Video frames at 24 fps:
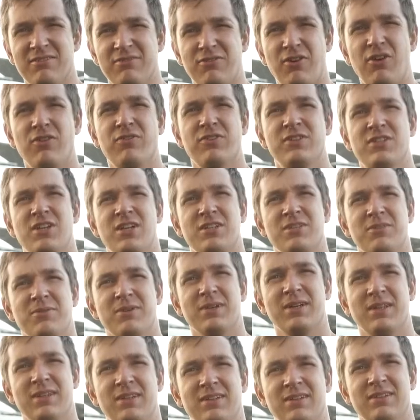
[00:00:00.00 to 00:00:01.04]
4th of
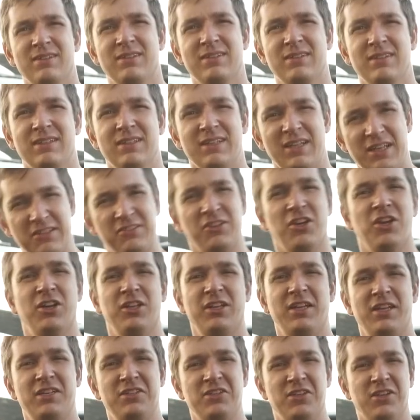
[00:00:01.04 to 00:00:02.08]
January. It's
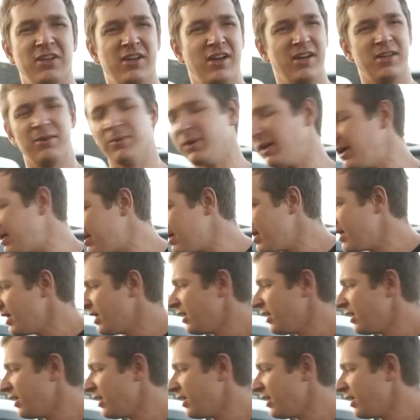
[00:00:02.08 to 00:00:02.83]
early in the year anyway.